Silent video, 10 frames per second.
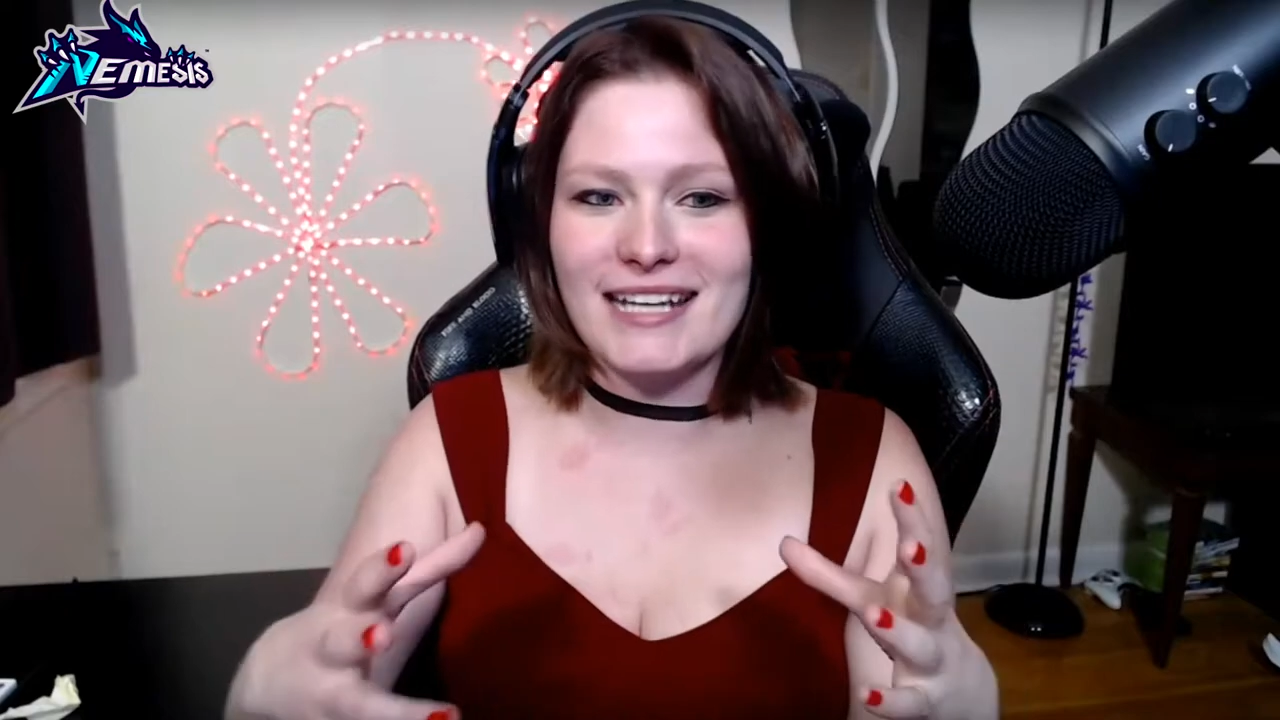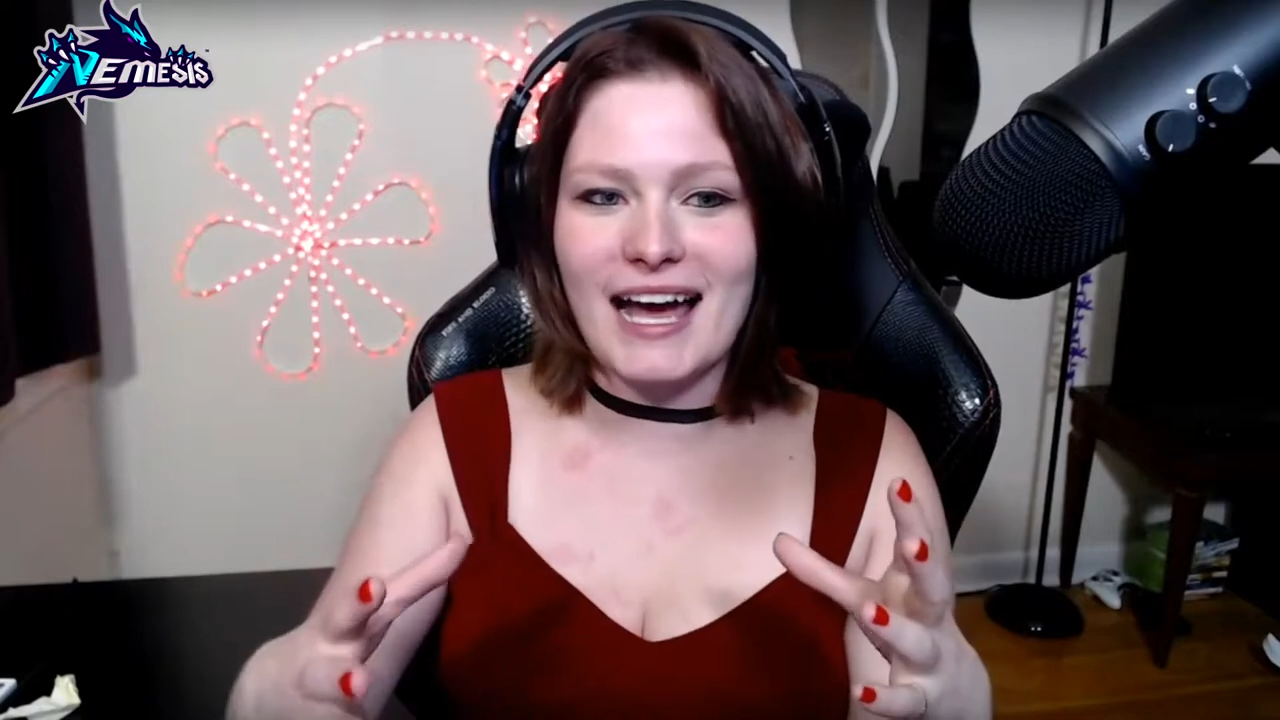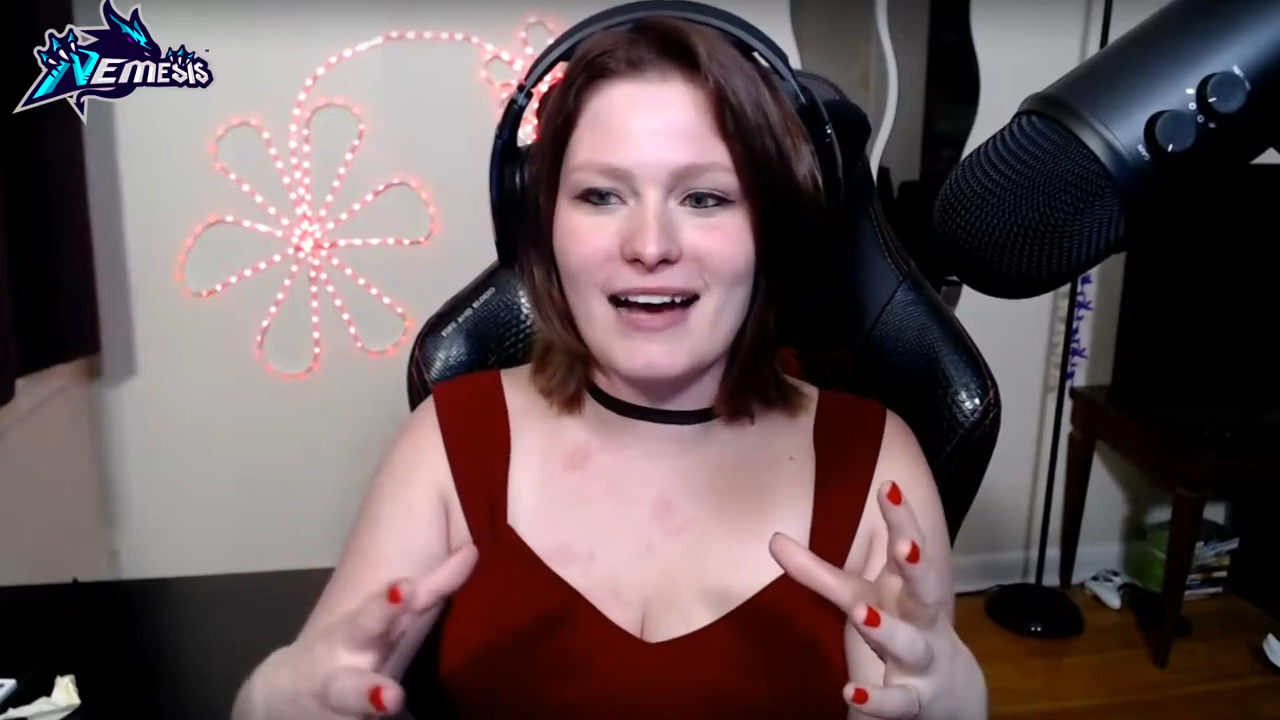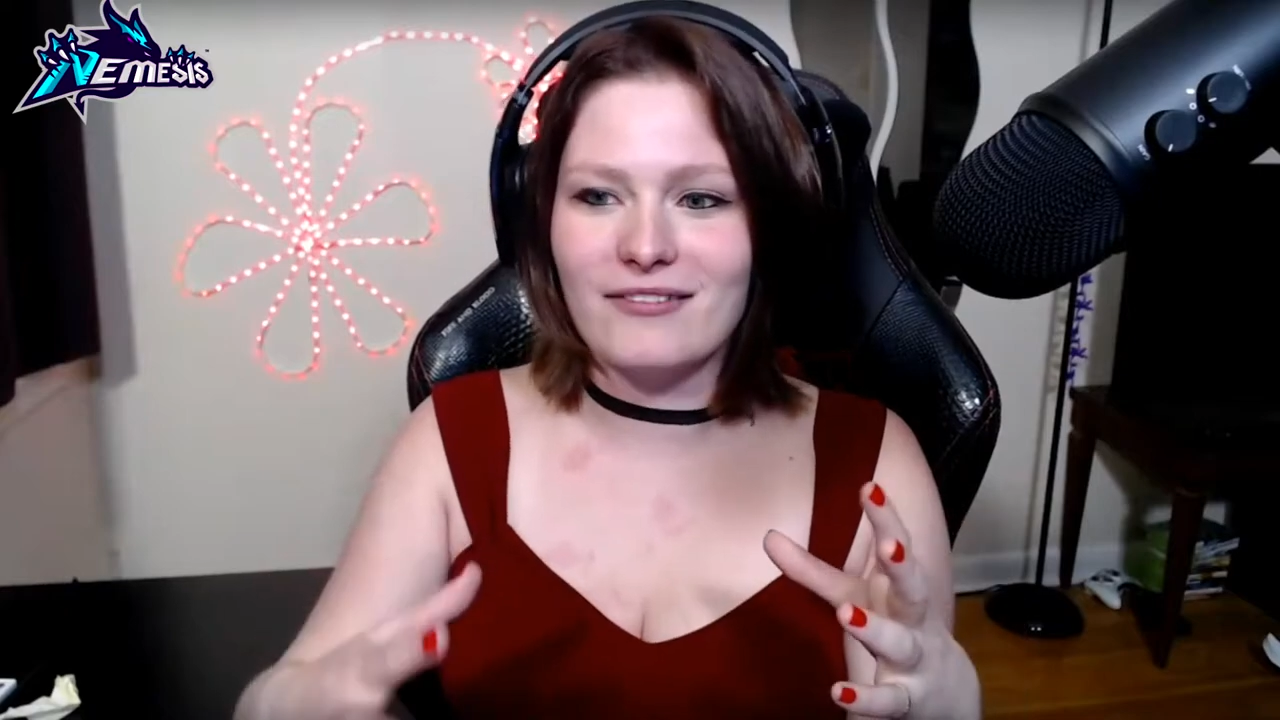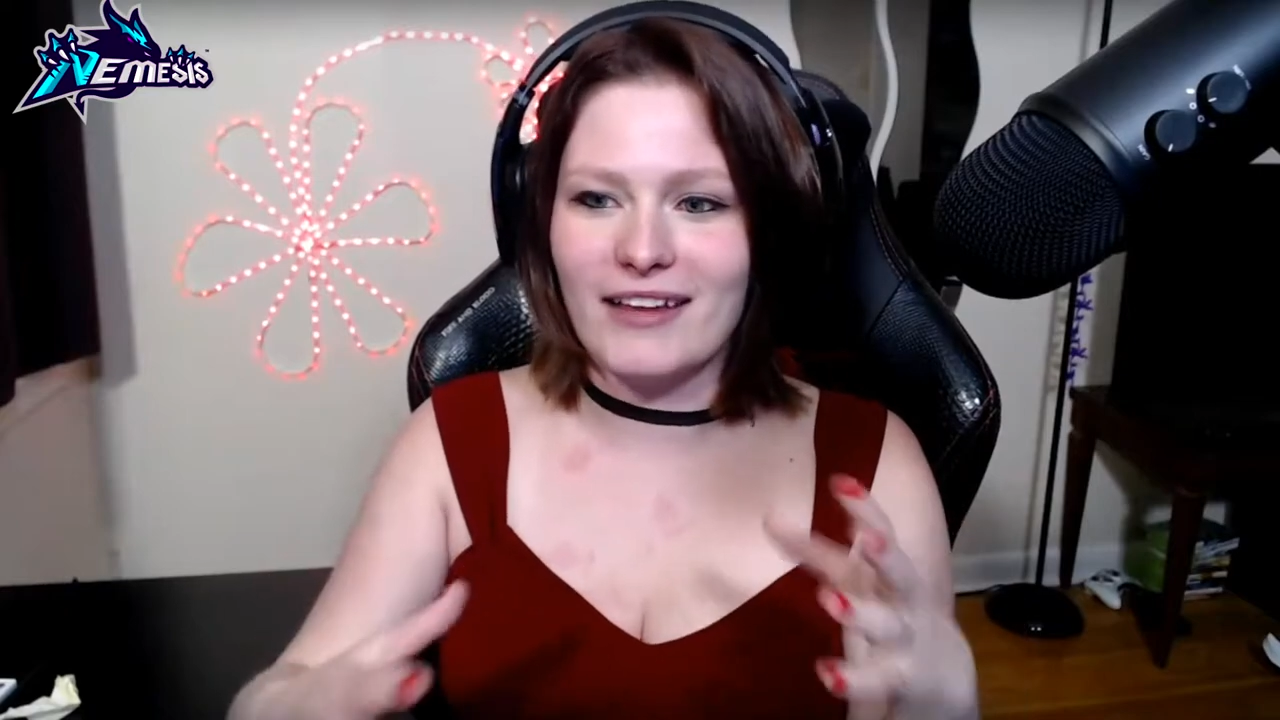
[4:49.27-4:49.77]

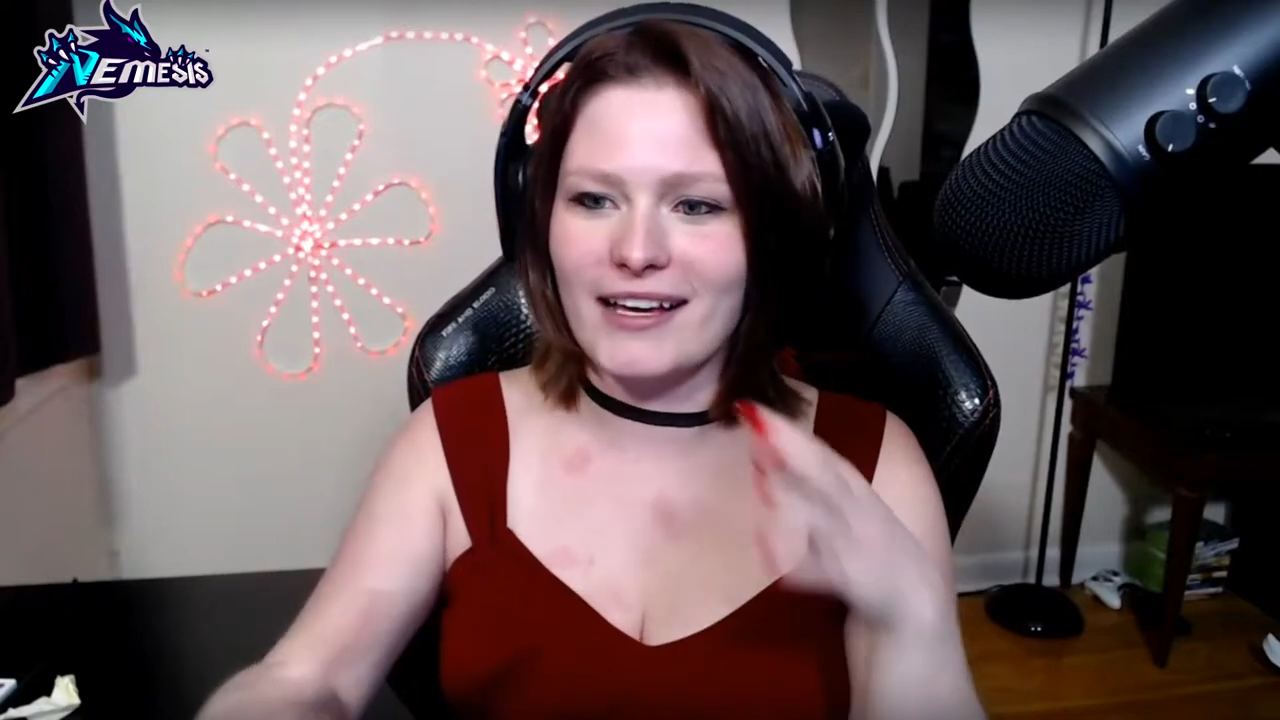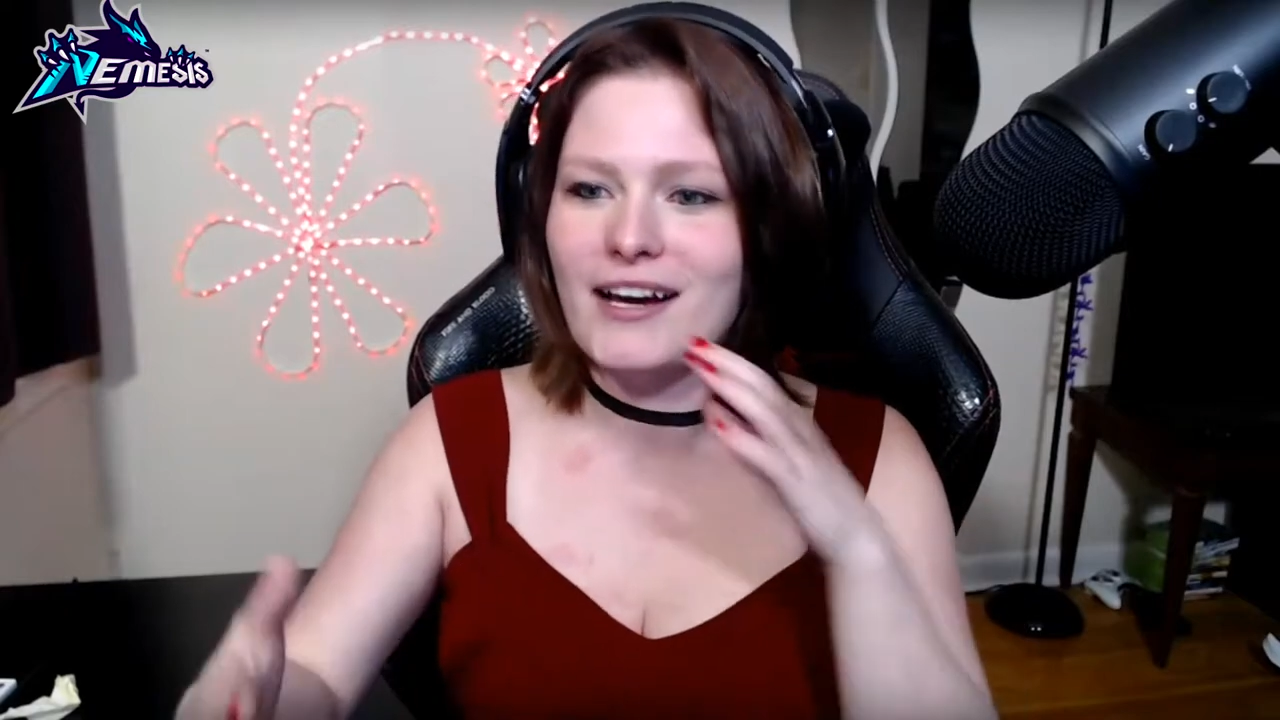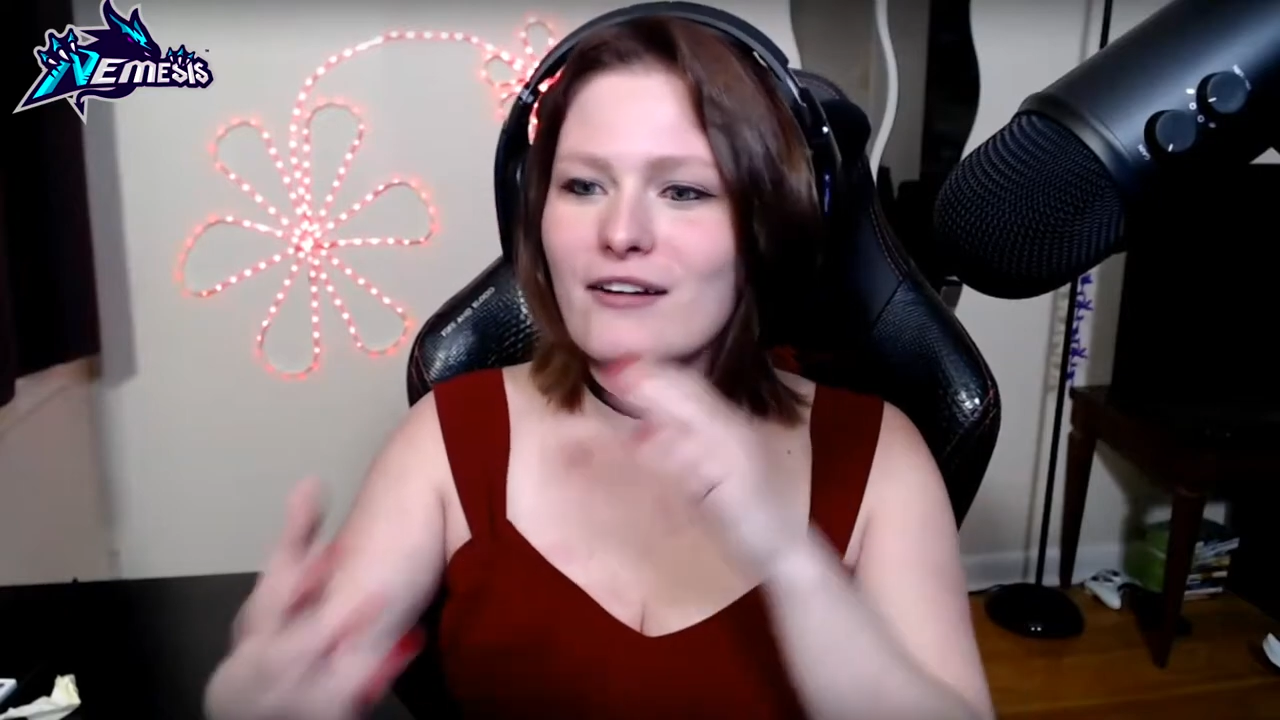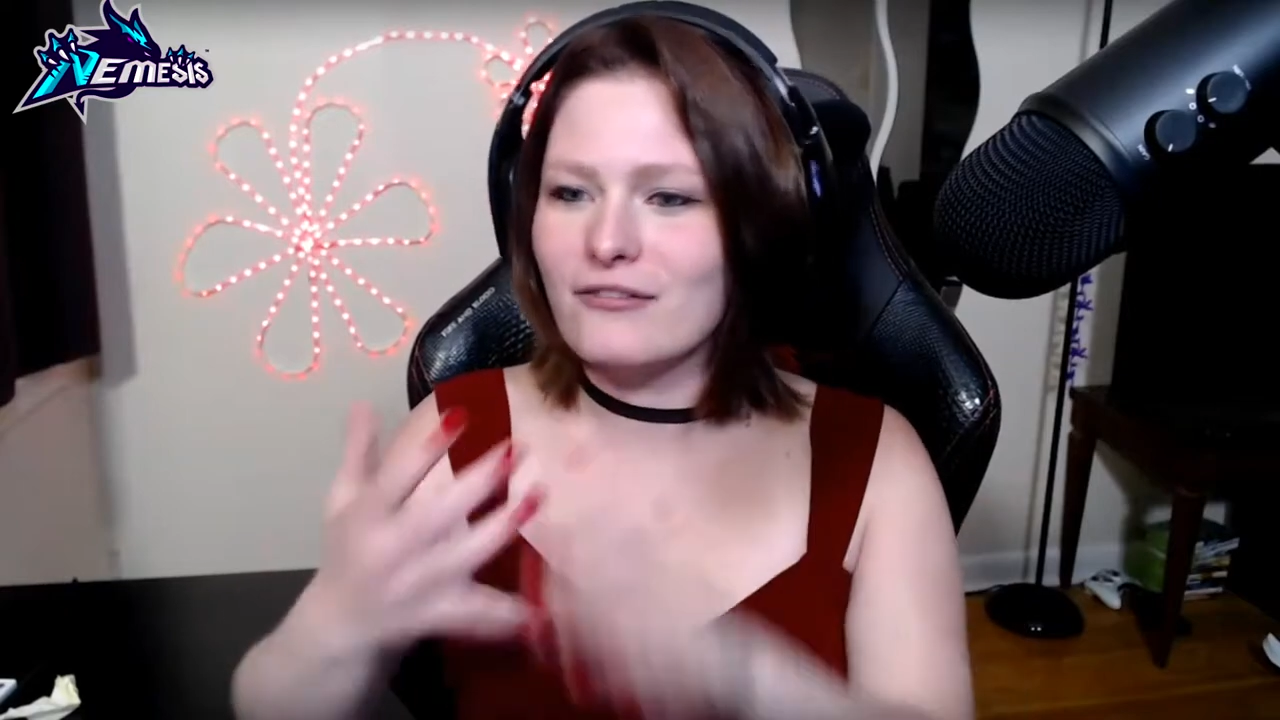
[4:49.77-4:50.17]
have like